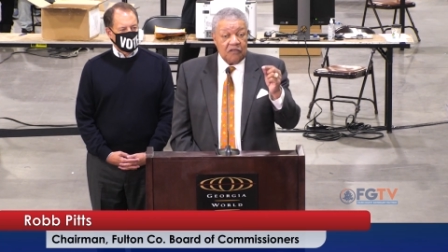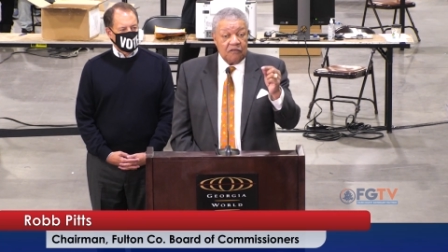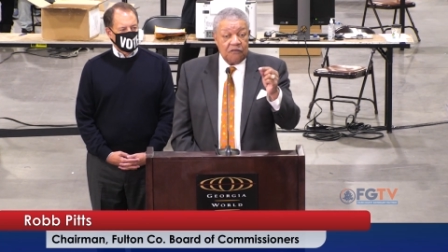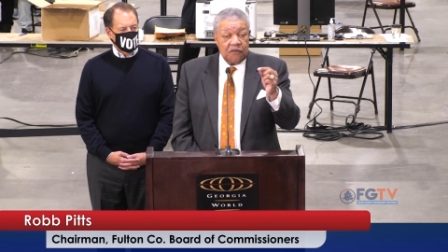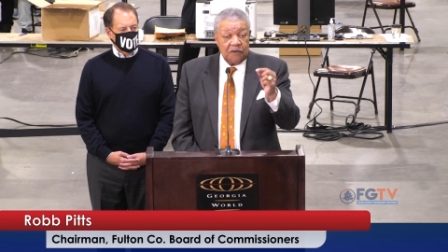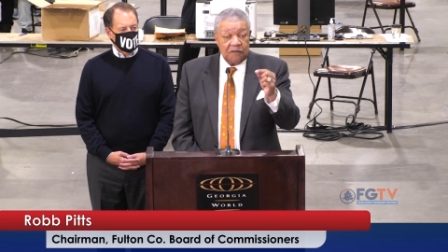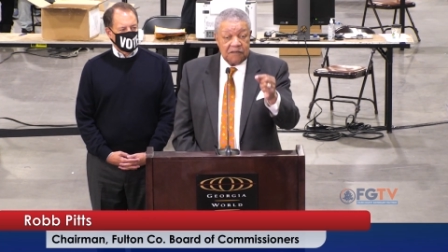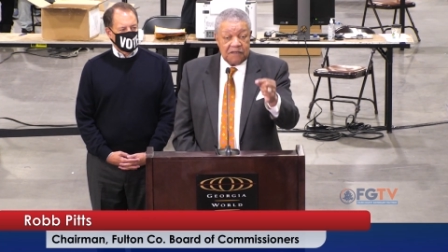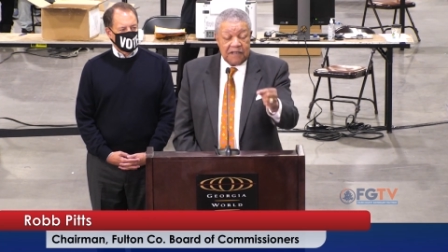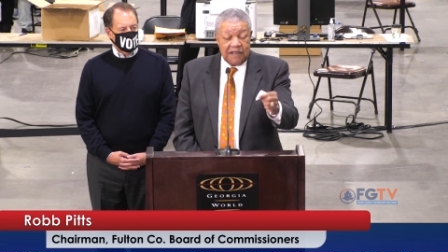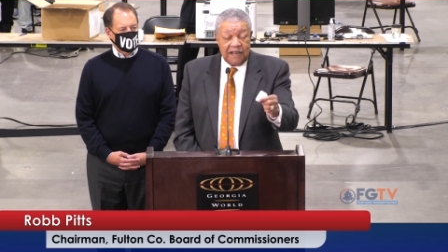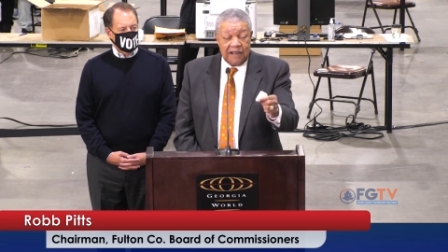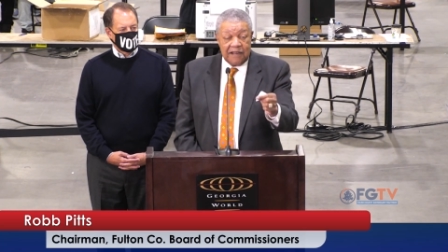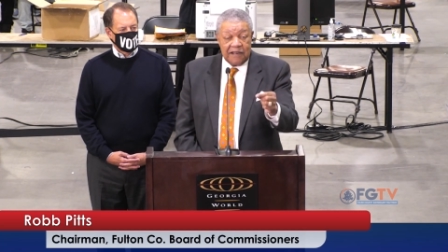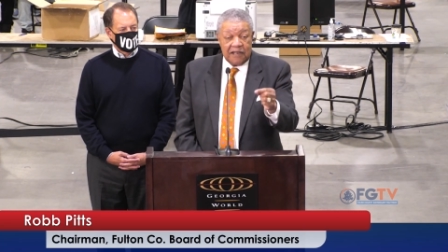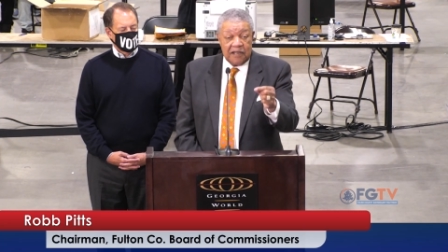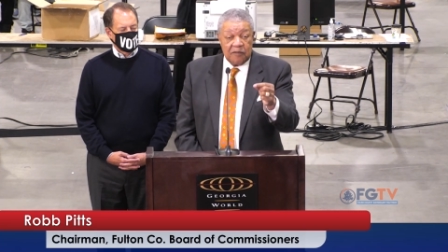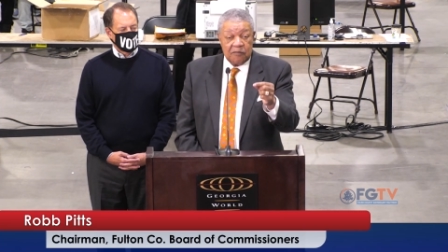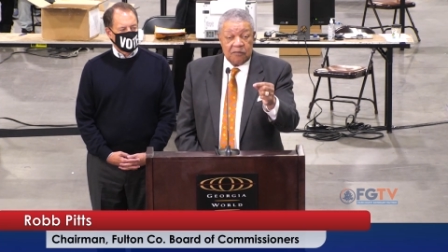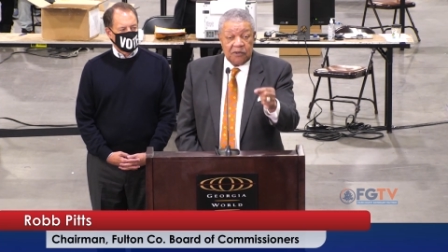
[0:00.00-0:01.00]
Fulton
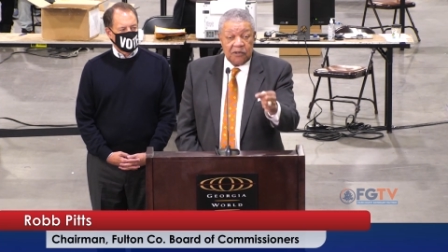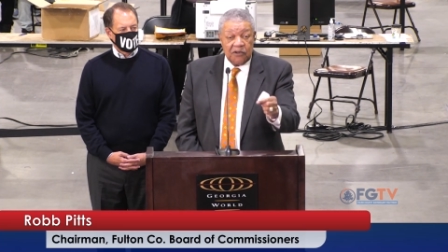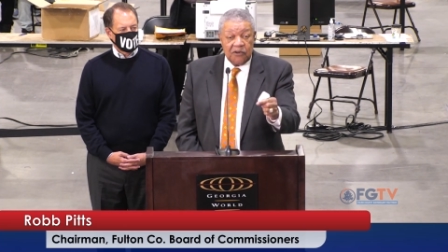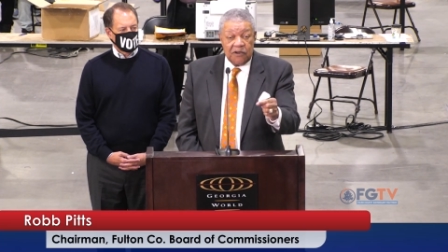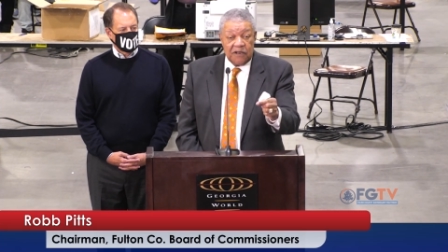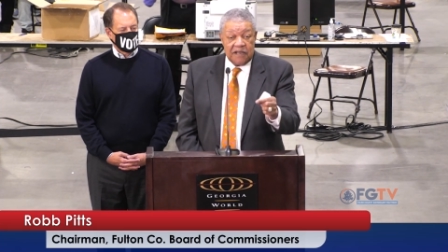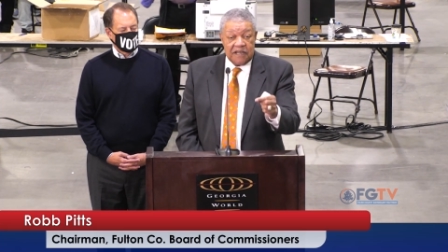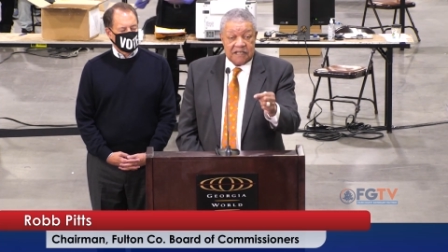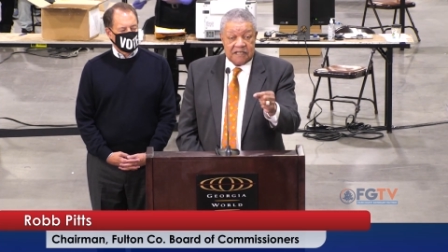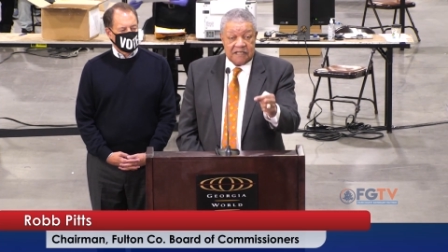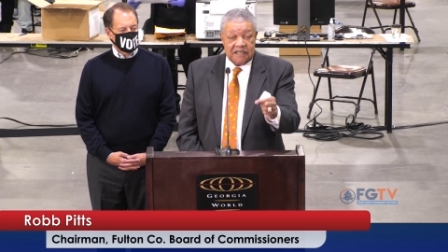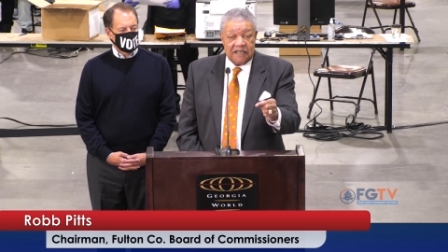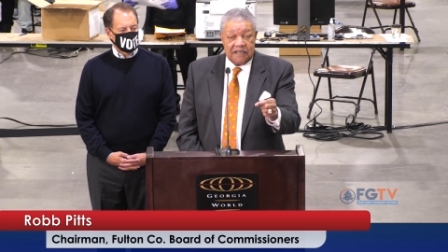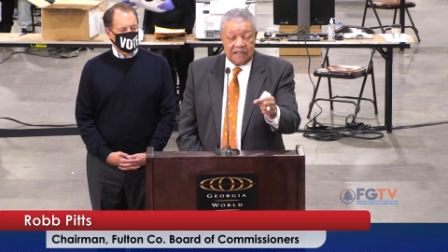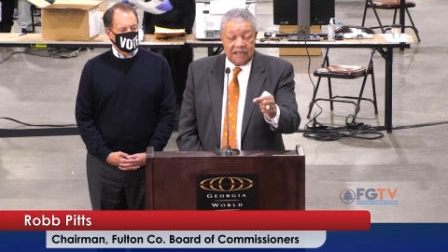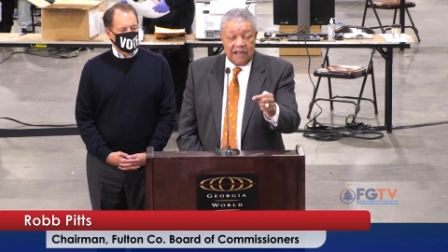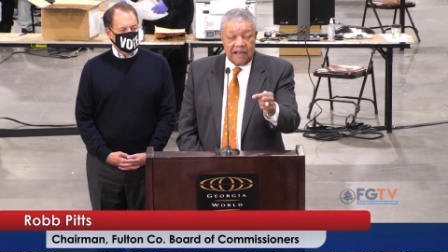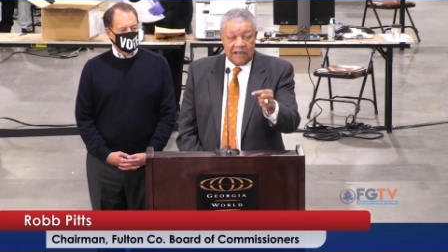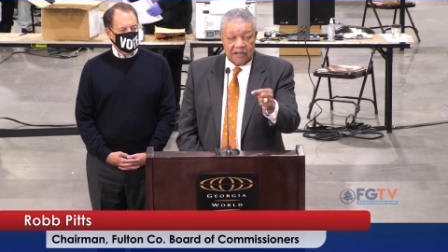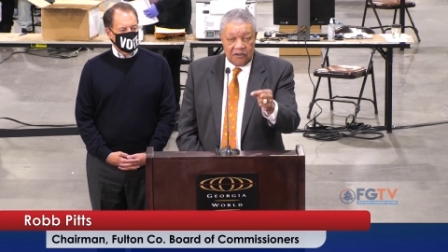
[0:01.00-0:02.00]
County employees
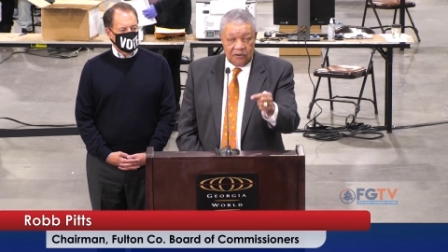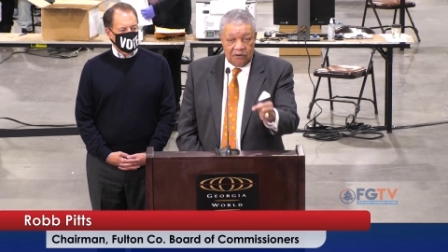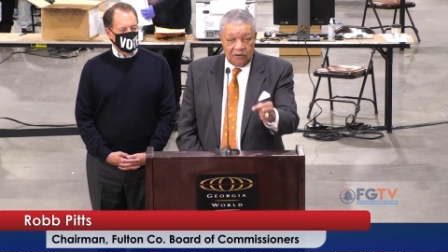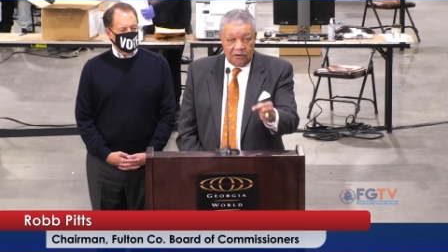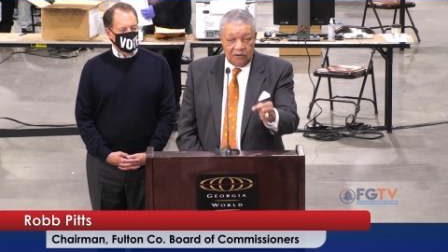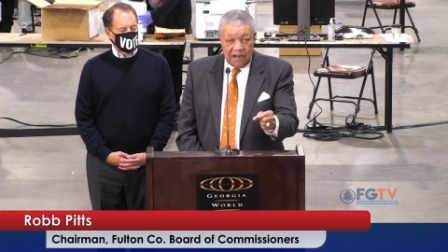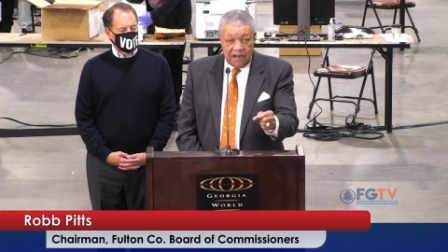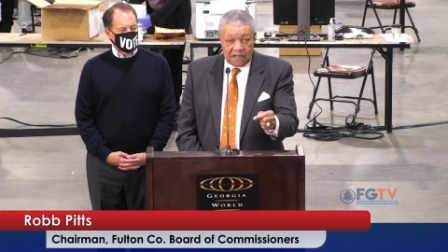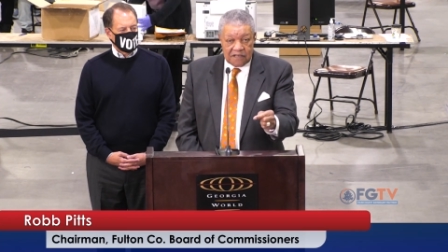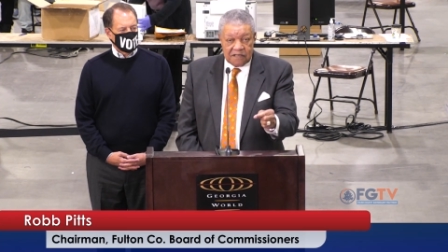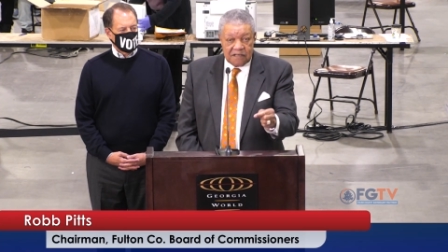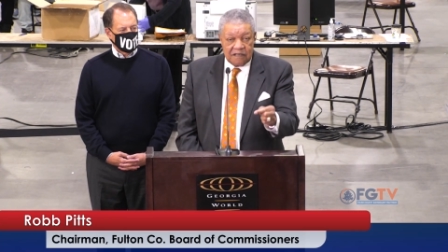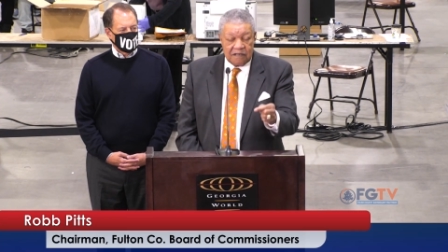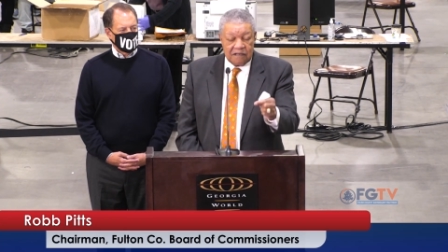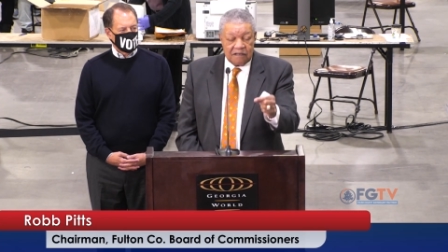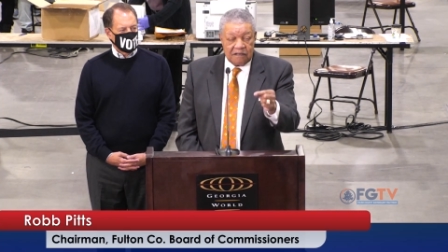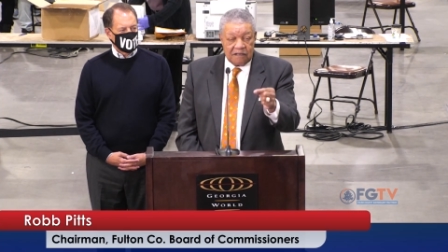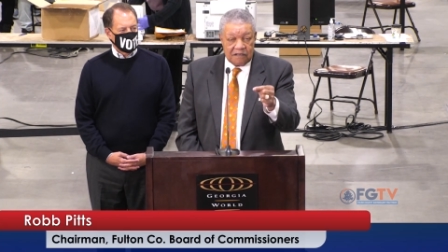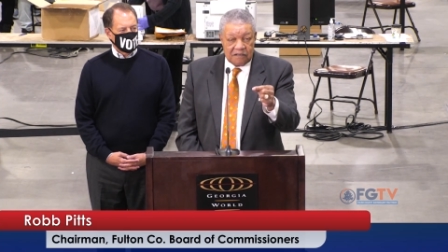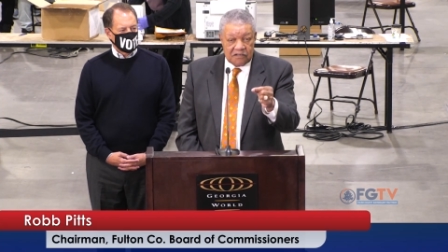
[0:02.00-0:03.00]
did not crash.
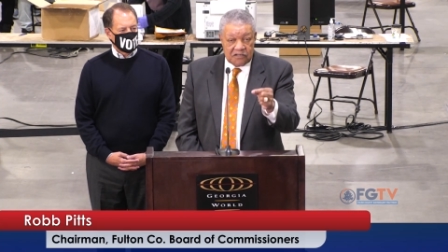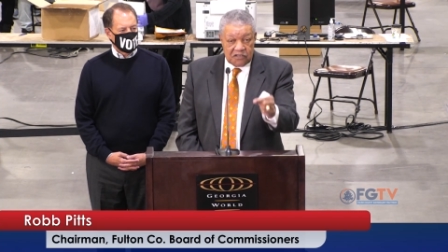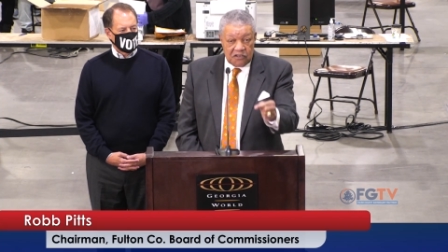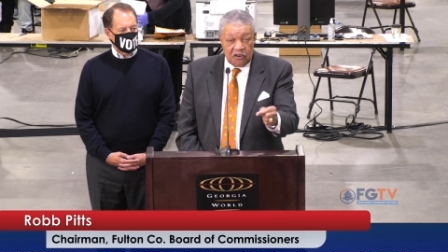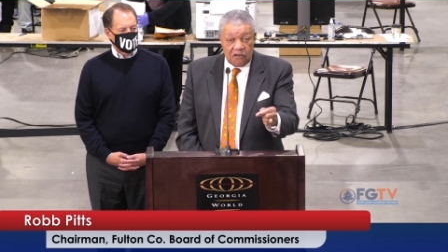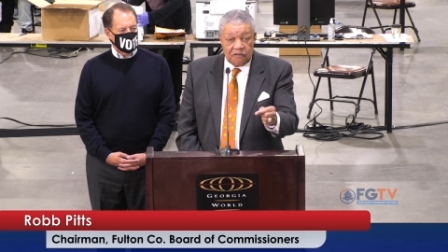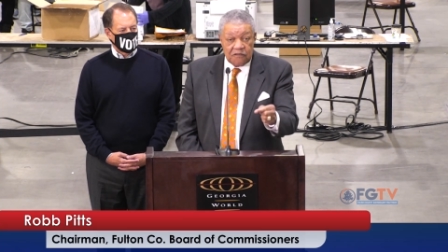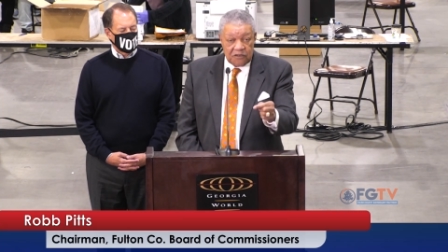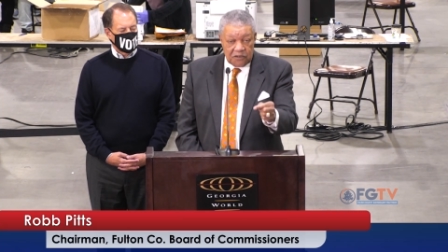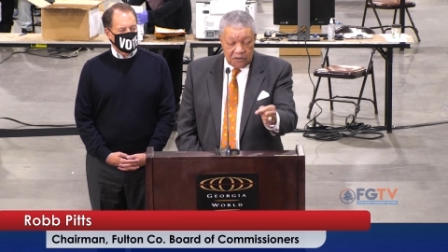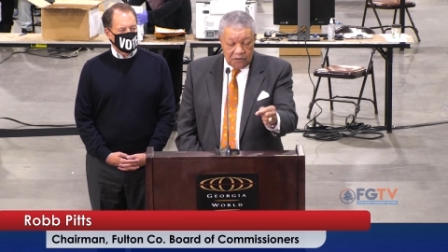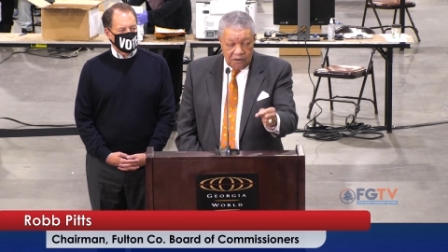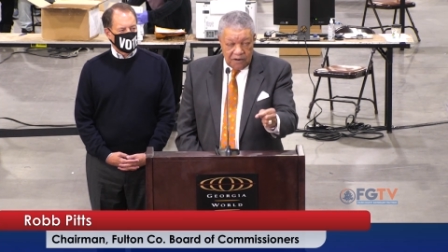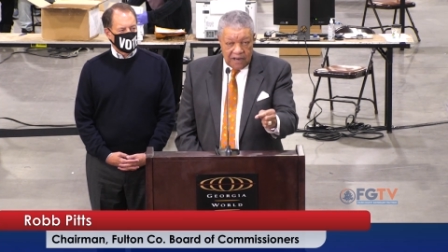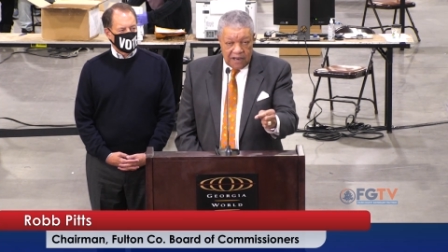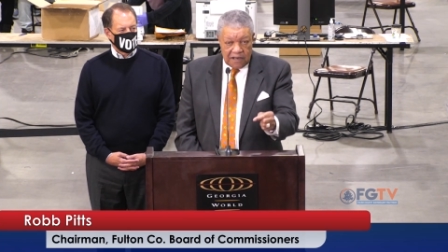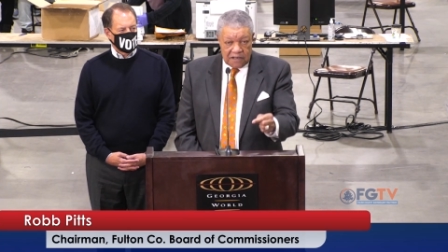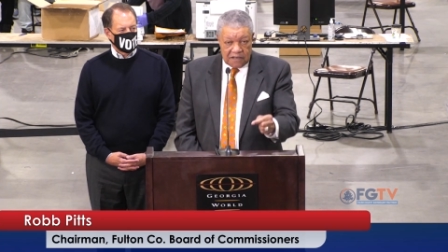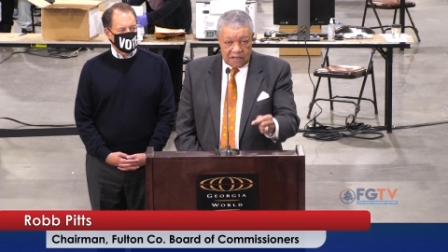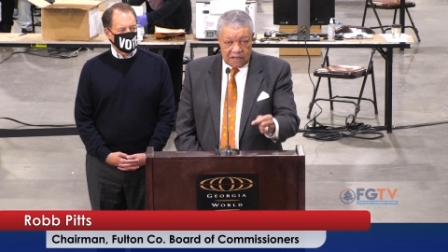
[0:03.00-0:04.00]
The server
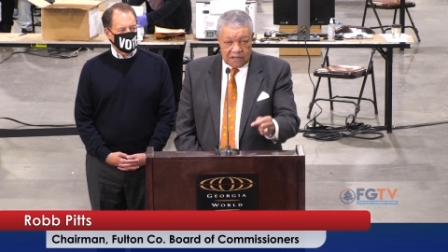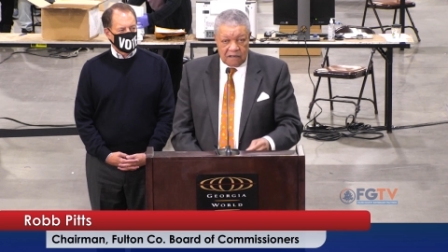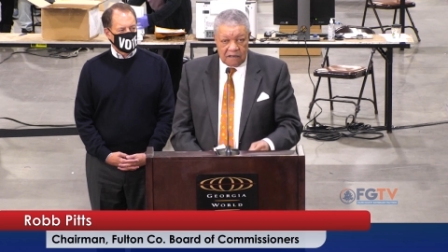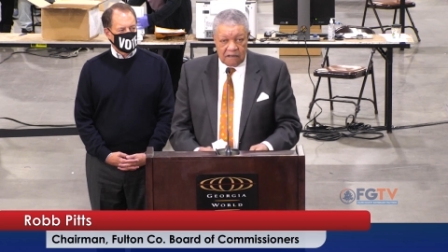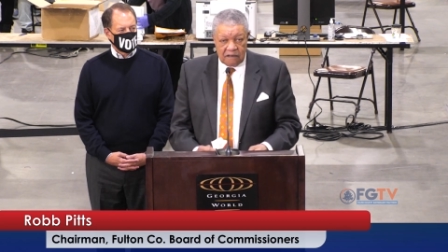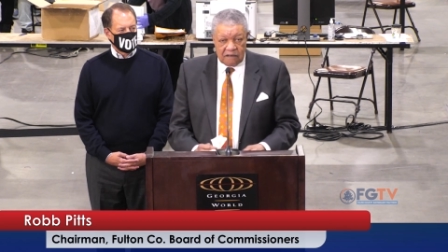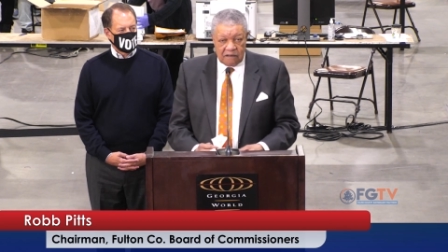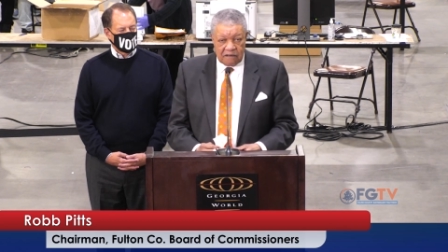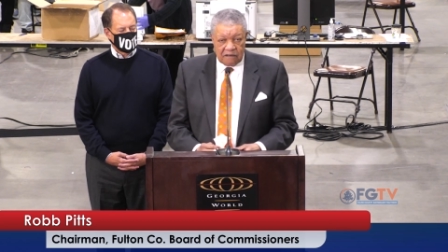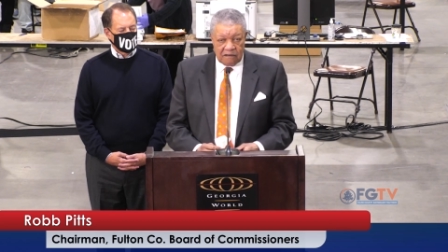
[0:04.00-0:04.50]
crashed.